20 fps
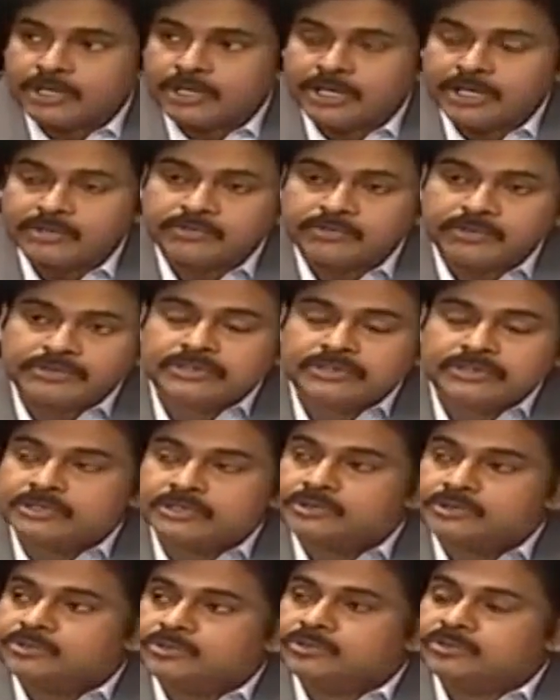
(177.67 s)
And we have
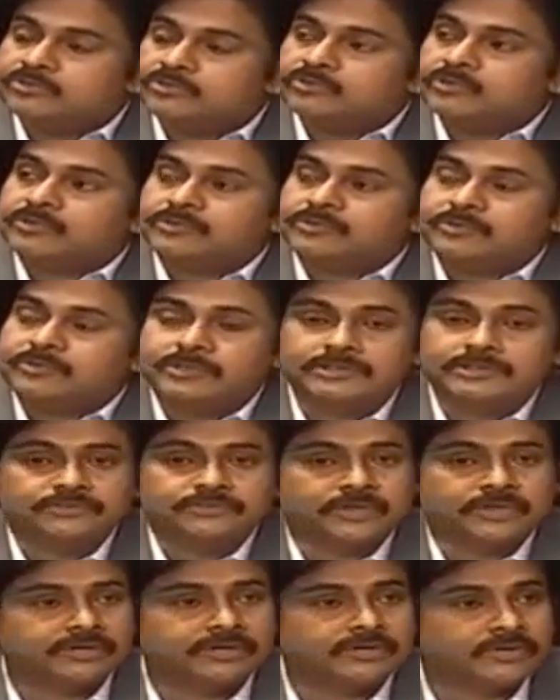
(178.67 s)
such beautiful trees,
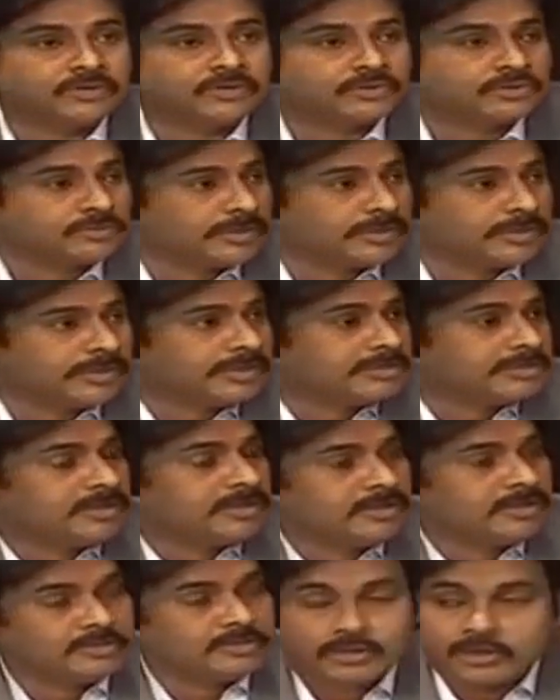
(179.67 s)
we have a huge
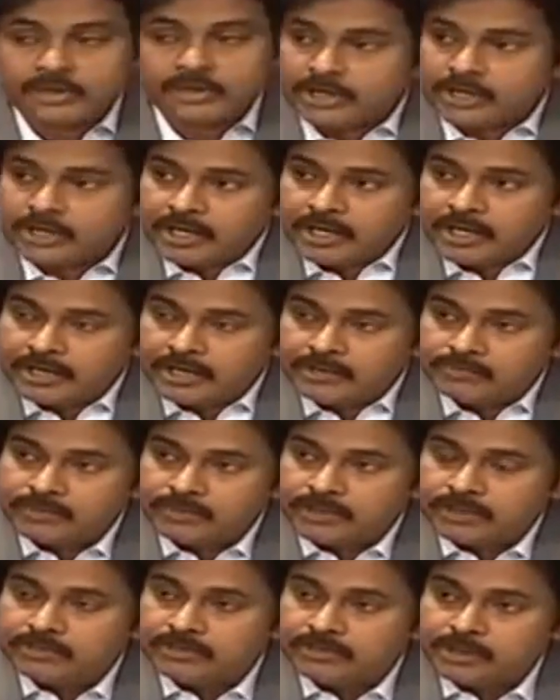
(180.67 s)
playground, and
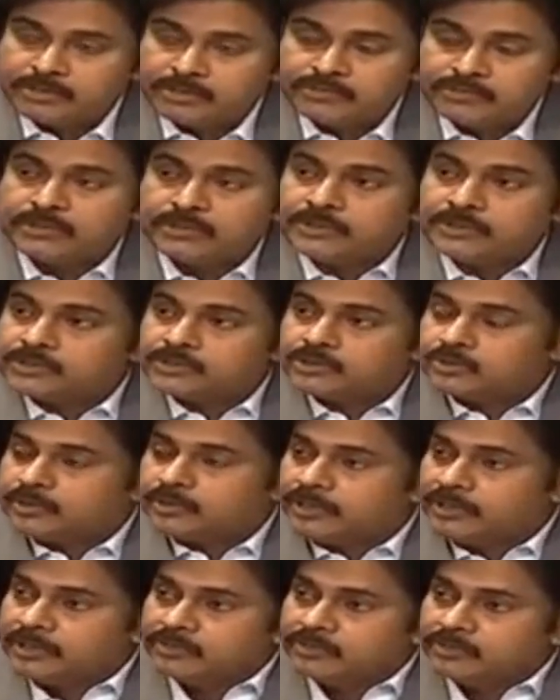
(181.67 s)
we have a lot of things to
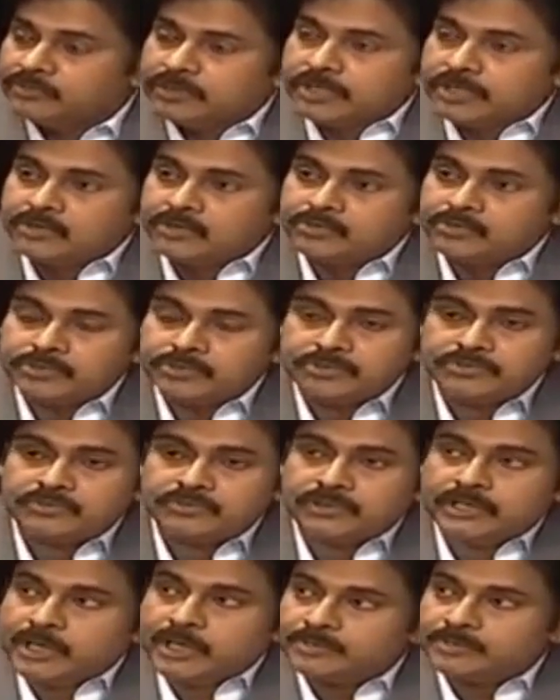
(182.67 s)
play. We have a
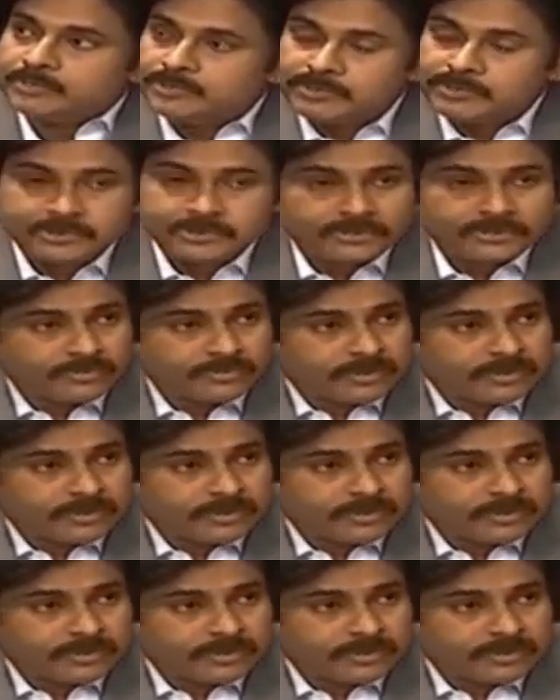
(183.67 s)
beautiful library,